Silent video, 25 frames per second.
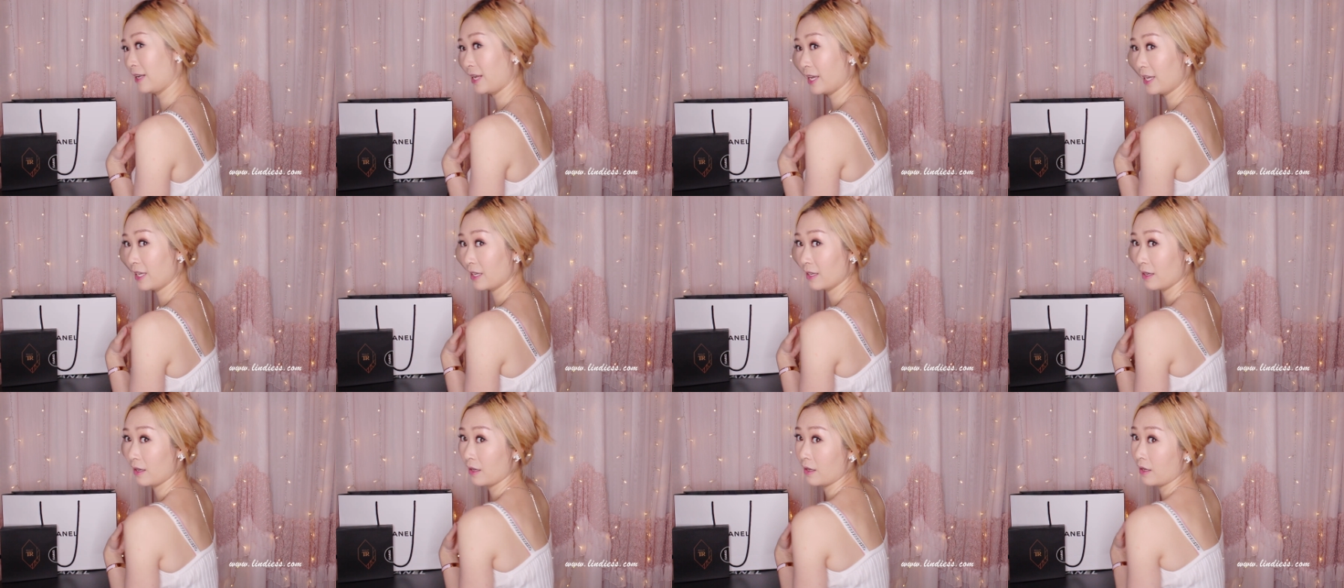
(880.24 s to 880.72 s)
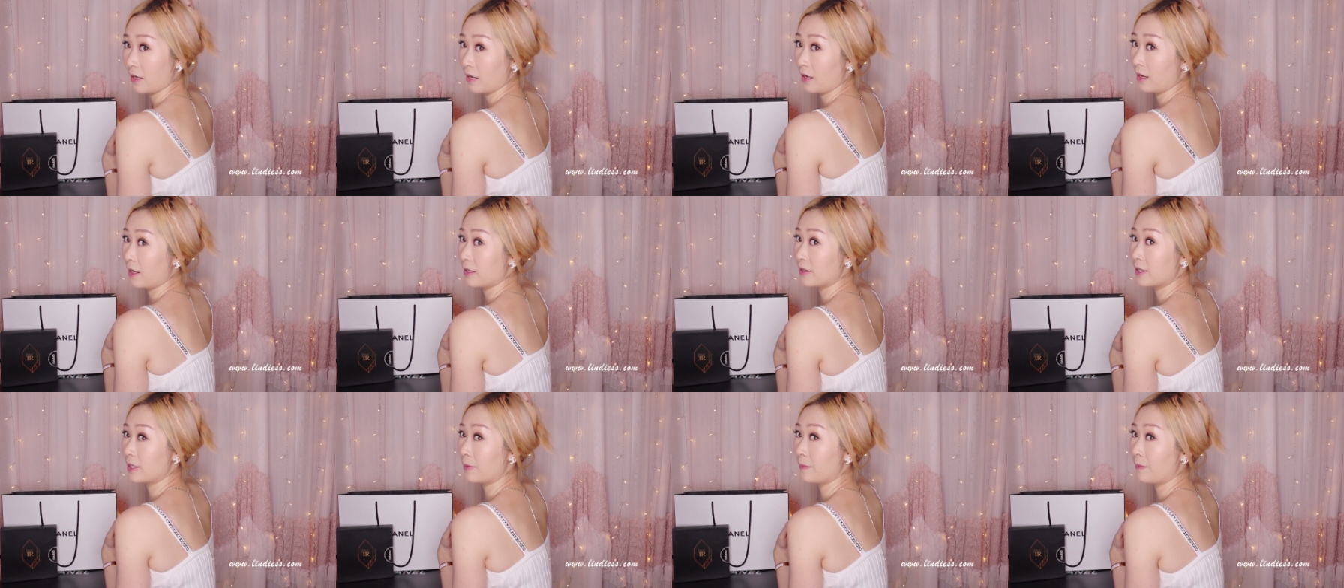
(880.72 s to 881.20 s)
neck
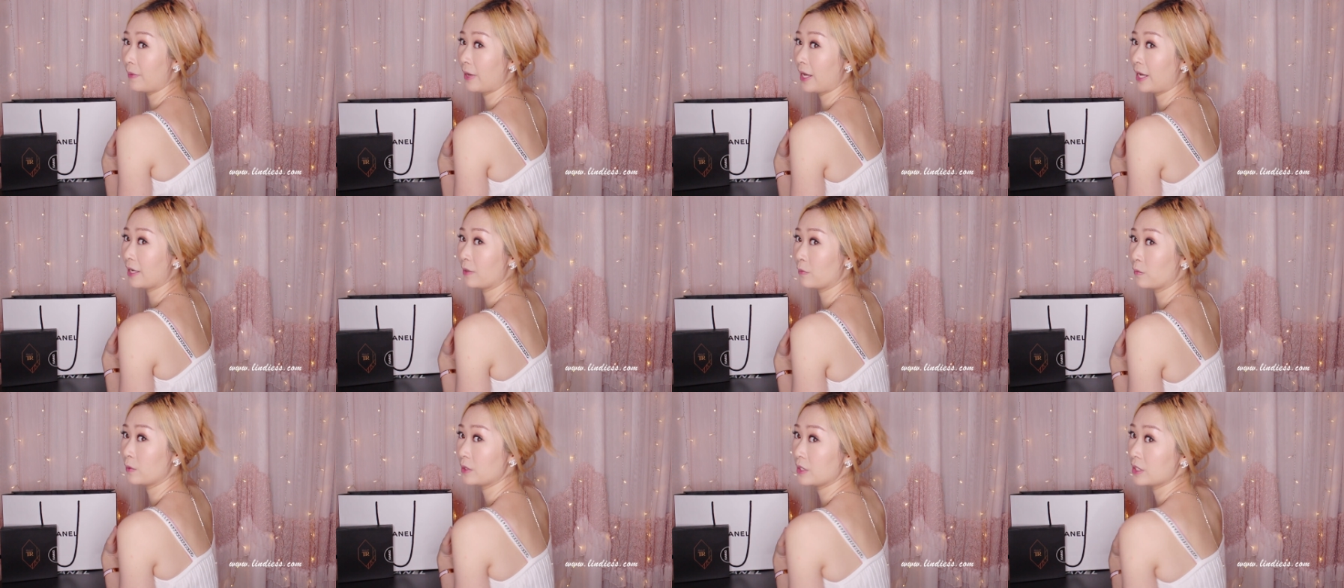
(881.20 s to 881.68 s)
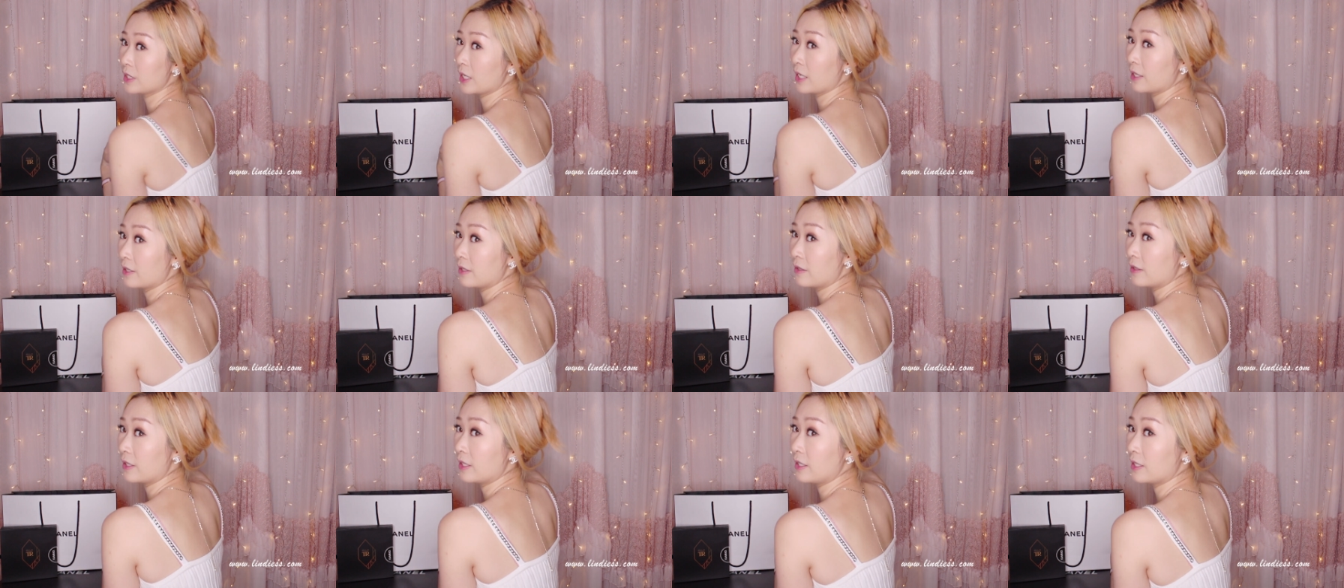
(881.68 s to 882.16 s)
on the back, which
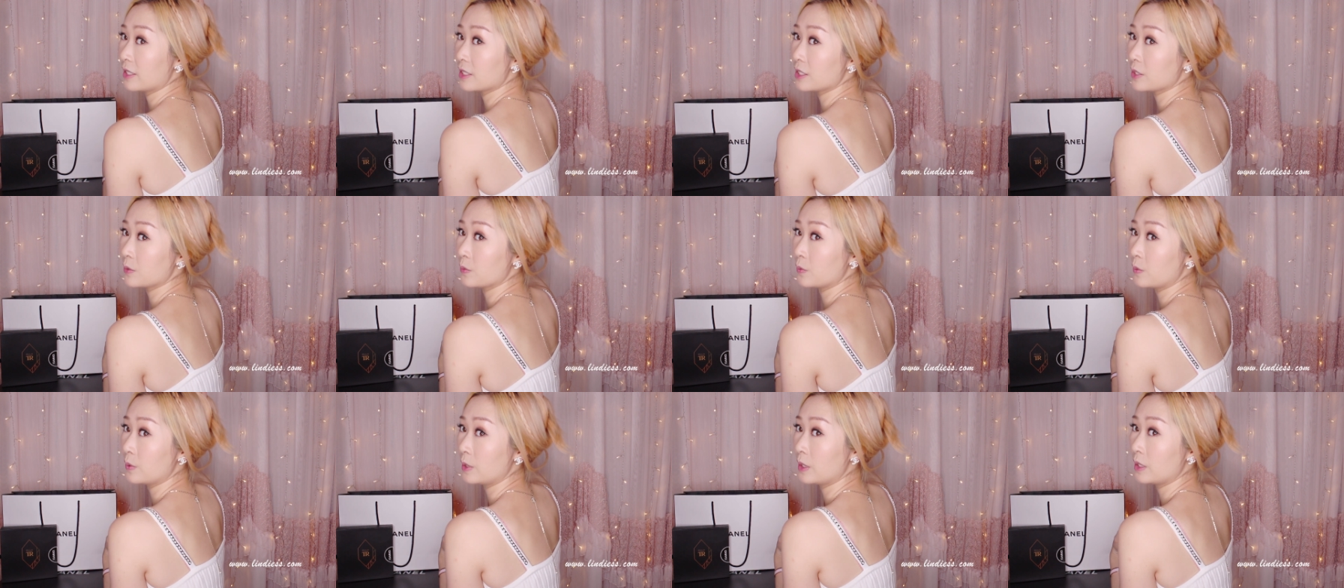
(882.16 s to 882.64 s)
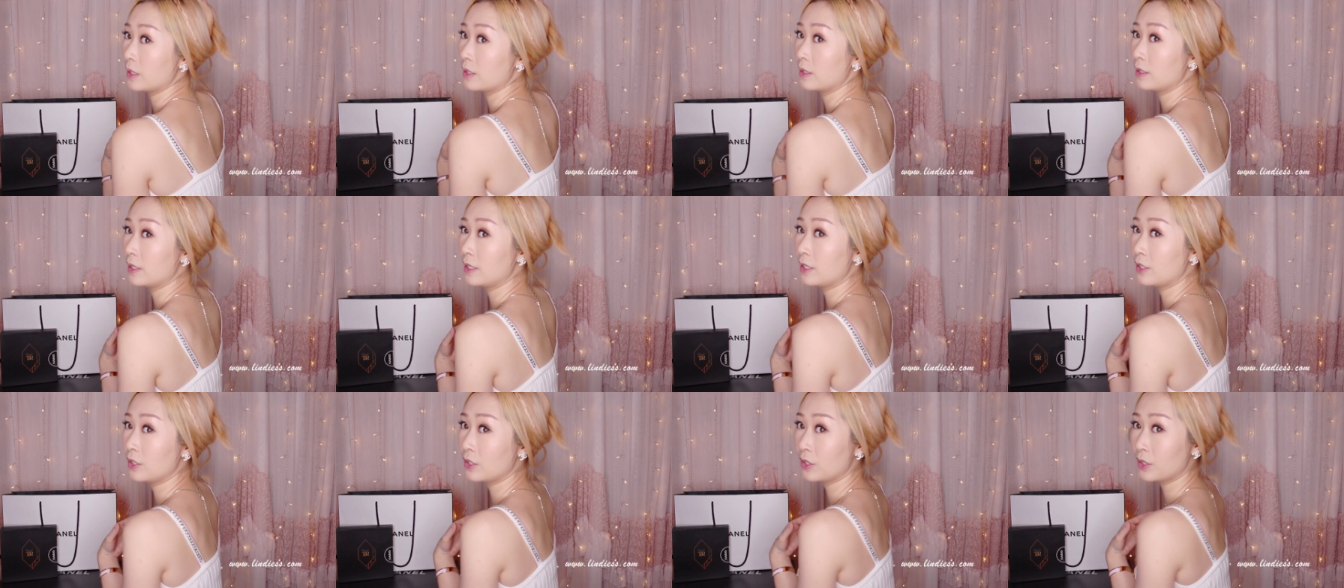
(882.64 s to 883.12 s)
I think is
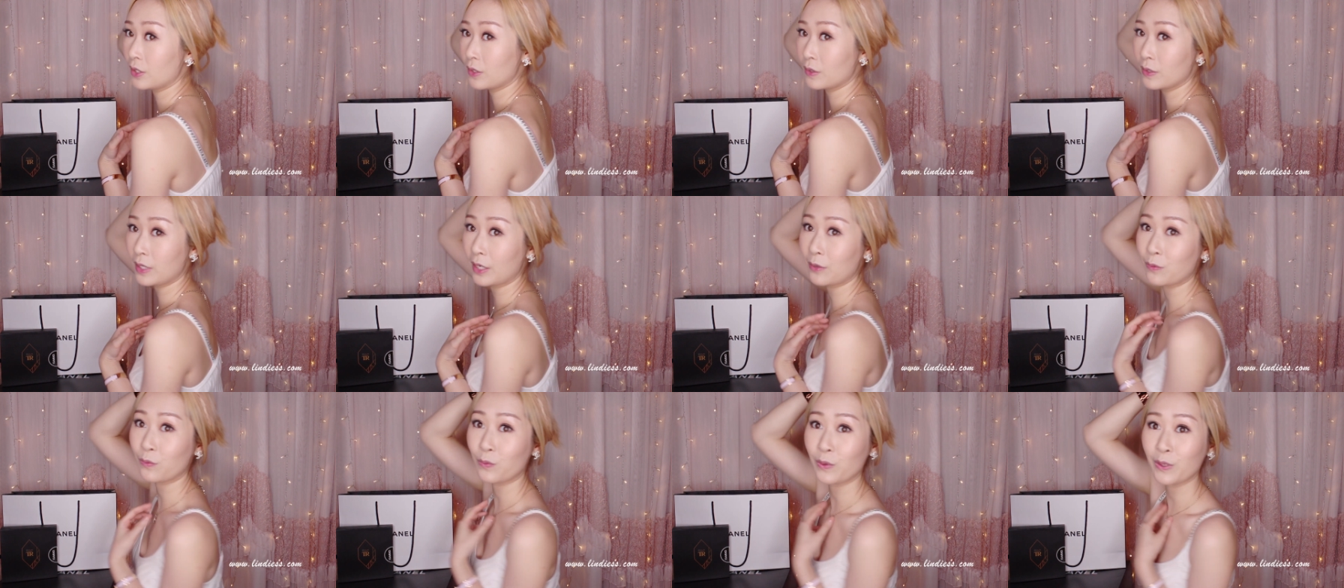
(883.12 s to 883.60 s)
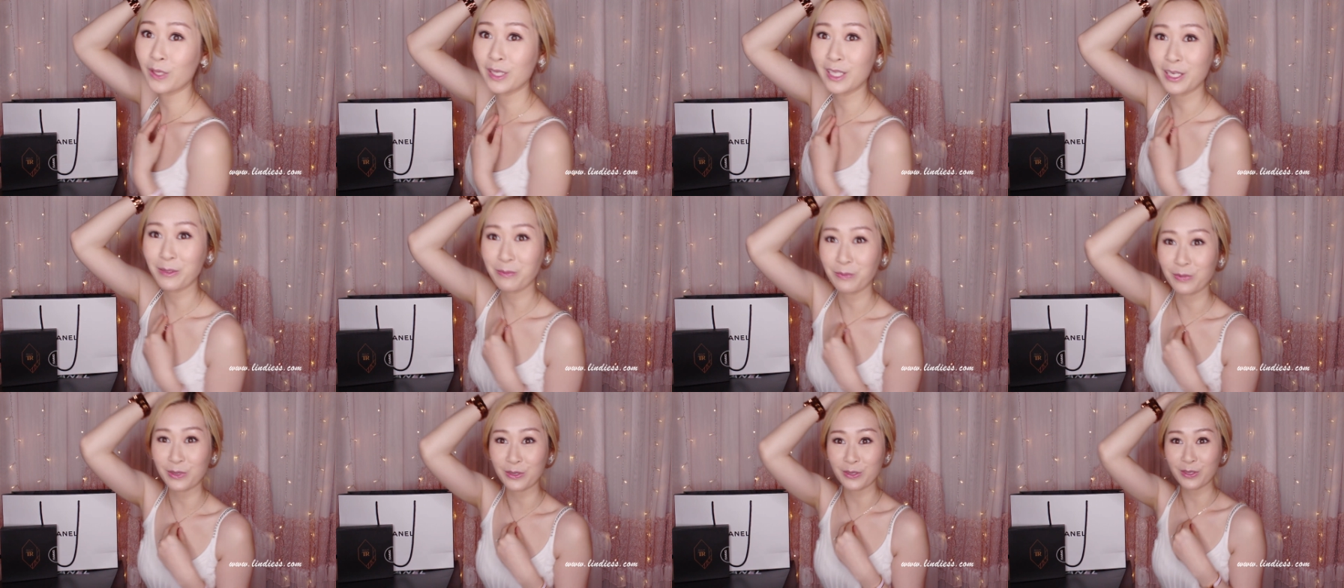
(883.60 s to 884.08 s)
really cute and
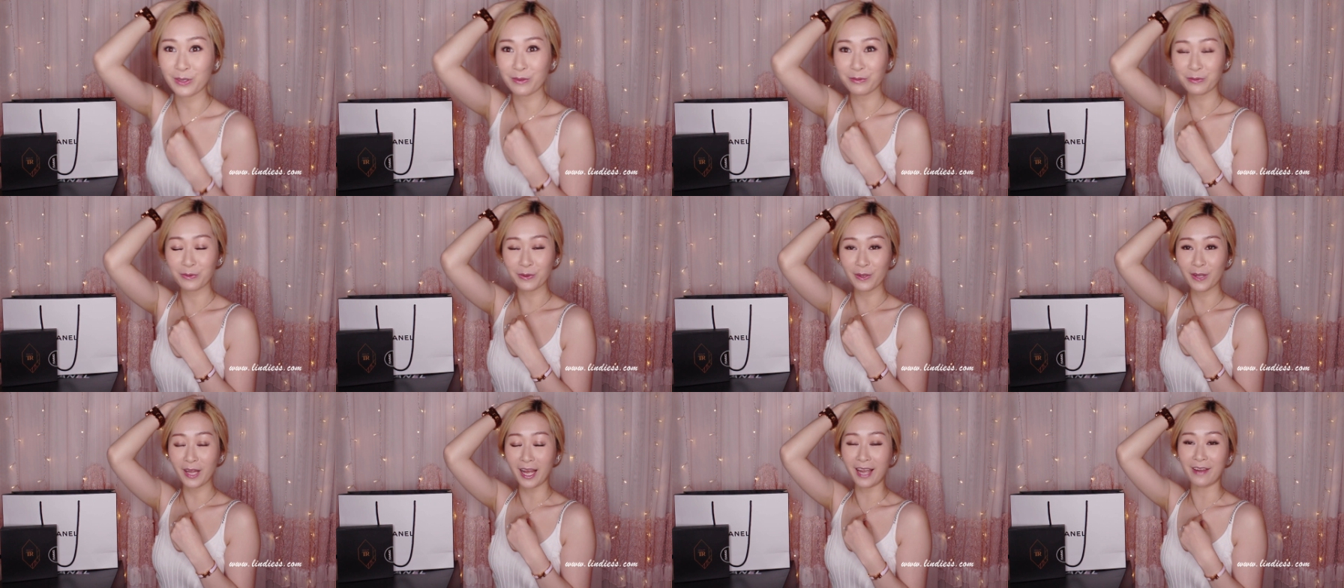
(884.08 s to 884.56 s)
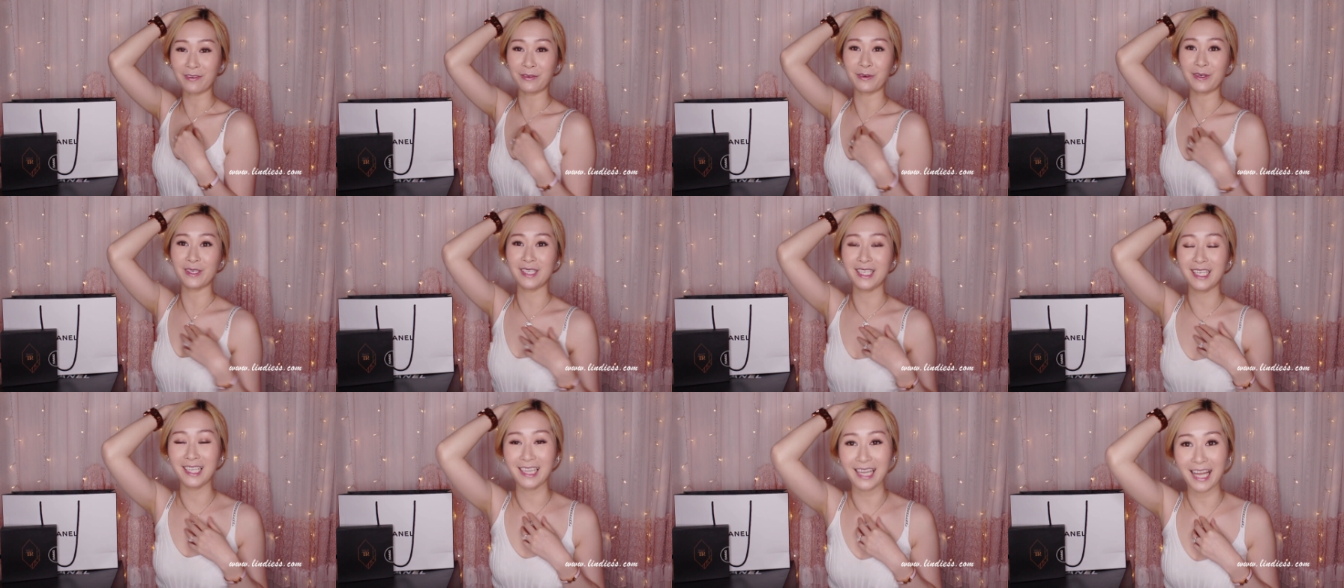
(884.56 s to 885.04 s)
really beautiful. I
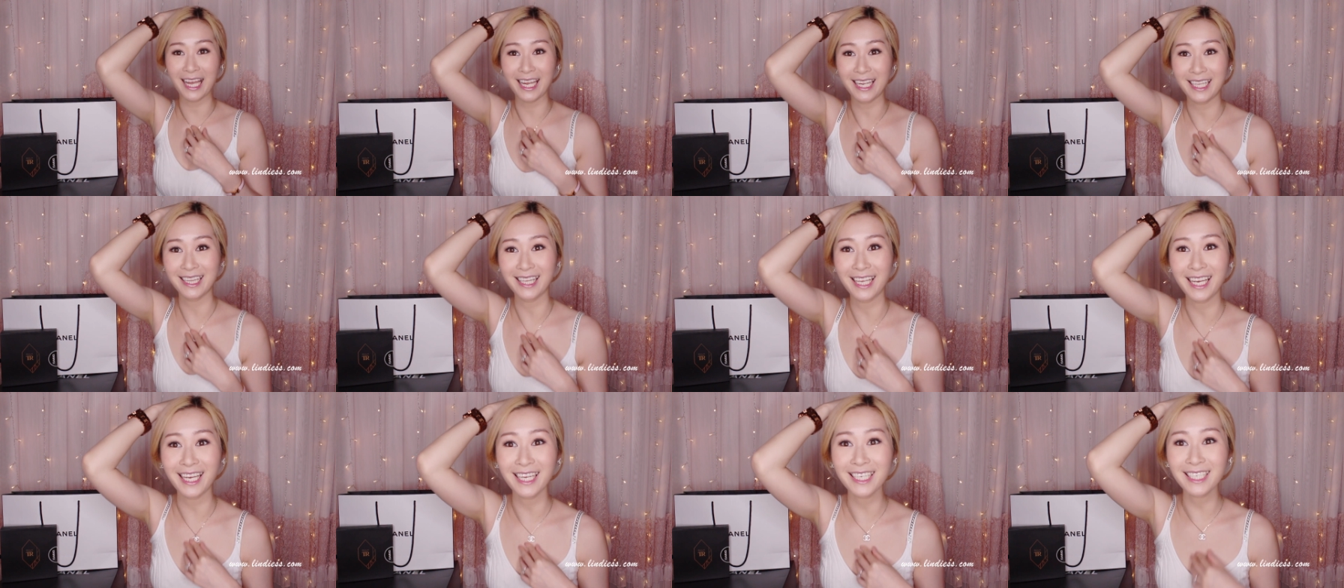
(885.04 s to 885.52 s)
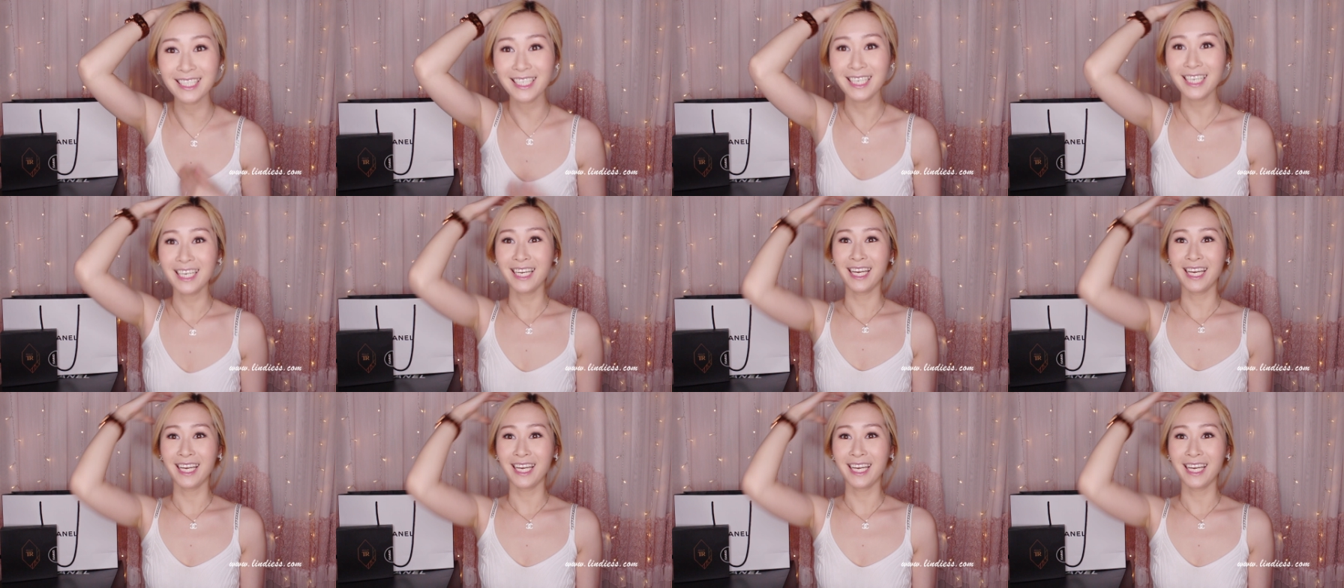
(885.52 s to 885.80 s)
really like that.